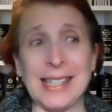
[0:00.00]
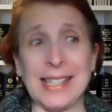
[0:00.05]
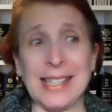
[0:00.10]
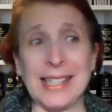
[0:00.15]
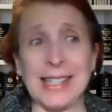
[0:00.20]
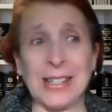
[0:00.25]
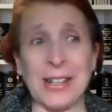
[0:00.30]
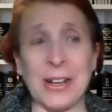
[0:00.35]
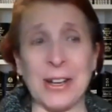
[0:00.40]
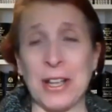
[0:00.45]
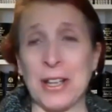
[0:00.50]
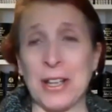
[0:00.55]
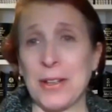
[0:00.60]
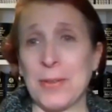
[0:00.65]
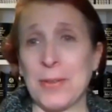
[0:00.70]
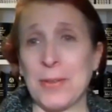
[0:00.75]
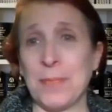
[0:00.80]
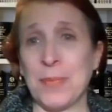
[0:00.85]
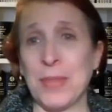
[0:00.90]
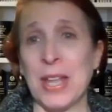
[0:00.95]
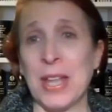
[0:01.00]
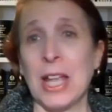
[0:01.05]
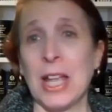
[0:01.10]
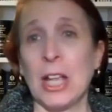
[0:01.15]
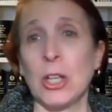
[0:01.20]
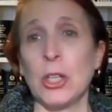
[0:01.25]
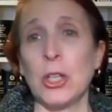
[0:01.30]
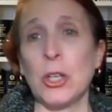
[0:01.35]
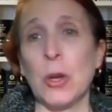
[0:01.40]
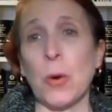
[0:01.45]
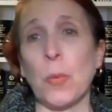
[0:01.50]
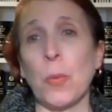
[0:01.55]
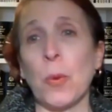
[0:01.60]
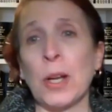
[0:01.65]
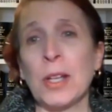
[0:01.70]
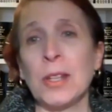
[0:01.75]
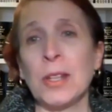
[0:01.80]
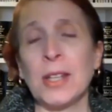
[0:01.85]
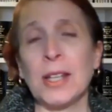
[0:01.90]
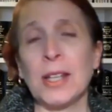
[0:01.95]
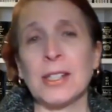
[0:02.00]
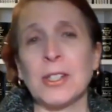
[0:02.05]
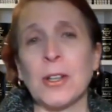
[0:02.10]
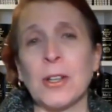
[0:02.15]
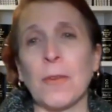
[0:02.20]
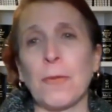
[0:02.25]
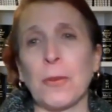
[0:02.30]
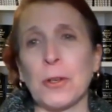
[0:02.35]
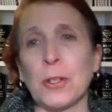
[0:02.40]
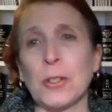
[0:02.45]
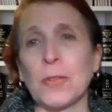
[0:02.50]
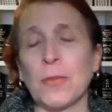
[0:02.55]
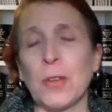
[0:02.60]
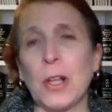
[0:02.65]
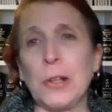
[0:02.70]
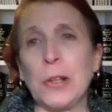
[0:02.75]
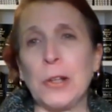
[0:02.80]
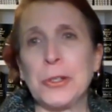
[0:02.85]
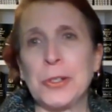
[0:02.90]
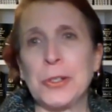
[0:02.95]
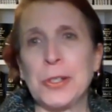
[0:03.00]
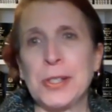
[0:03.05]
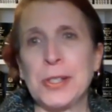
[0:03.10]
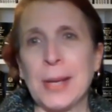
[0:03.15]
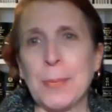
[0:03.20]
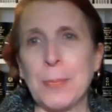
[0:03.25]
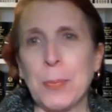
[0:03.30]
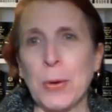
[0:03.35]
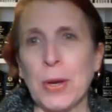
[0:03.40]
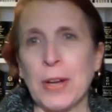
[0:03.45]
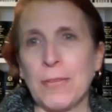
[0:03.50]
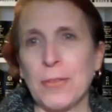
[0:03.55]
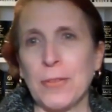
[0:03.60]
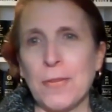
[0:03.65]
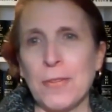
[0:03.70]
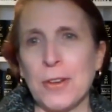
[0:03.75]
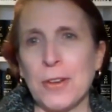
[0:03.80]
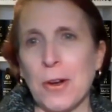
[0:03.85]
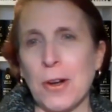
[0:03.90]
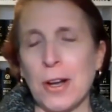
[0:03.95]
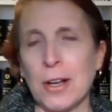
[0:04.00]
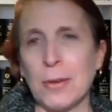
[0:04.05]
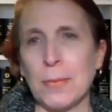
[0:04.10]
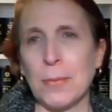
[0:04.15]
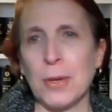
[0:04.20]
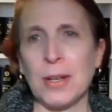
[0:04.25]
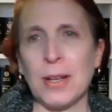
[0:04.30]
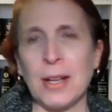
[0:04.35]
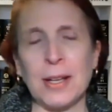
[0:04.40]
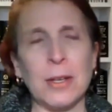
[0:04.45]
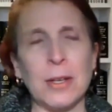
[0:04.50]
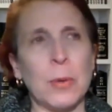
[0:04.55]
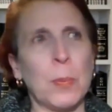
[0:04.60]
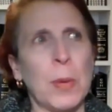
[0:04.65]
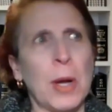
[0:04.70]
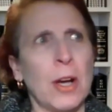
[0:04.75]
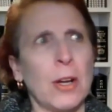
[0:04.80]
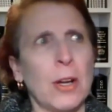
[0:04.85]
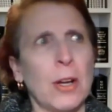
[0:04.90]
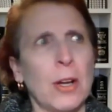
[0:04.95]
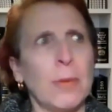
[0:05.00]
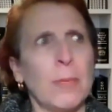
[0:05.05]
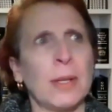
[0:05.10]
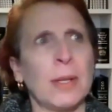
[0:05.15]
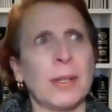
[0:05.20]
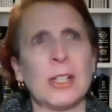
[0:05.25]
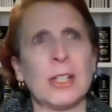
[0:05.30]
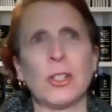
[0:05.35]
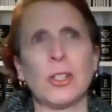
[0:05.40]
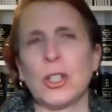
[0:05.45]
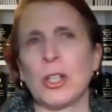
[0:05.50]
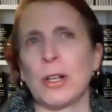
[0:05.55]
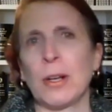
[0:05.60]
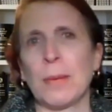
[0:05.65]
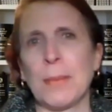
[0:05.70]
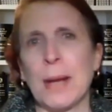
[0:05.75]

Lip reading: So, you know, one of the things, so first of all, just to say, boy, if you have an automobile engineering